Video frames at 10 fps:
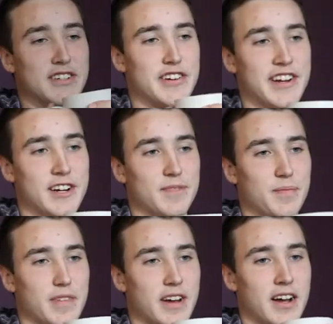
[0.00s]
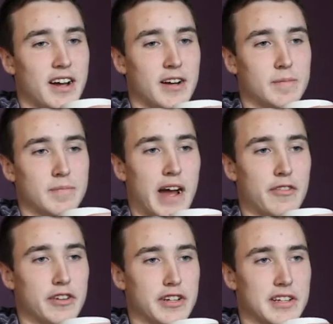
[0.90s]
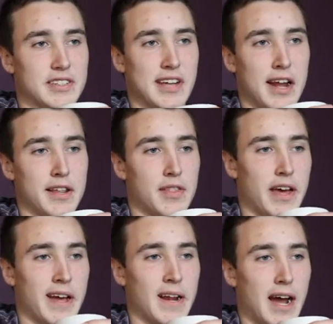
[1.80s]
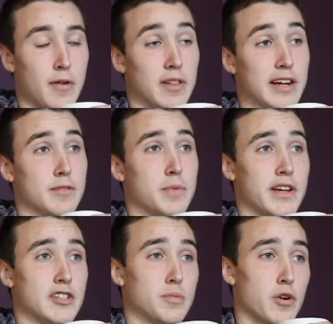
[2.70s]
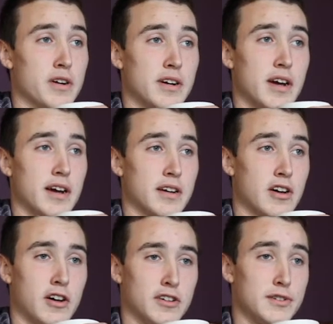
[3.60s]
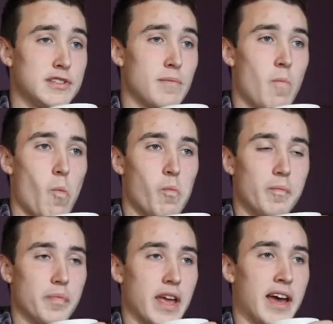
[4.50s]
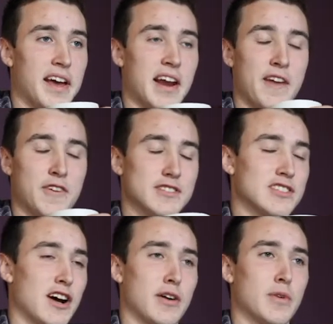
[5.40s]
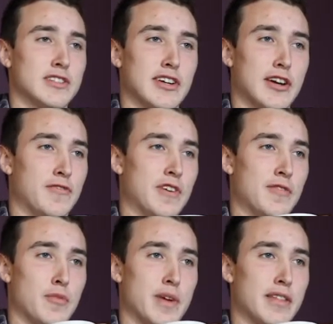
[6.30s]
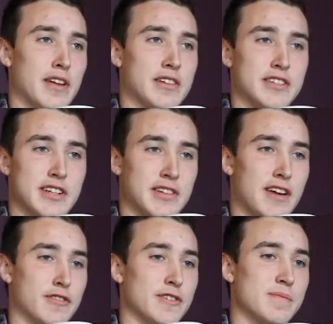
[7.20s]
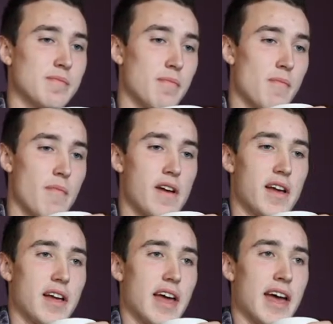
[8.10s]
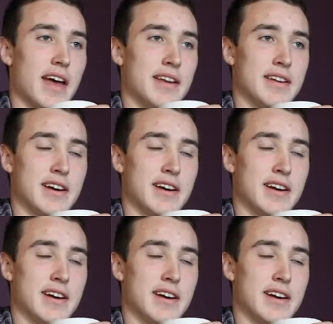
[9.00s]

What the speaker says: year, I really decided that I would like to play a sport in college, and I felt soccer wasn't a good fit for me in the collegiate level. And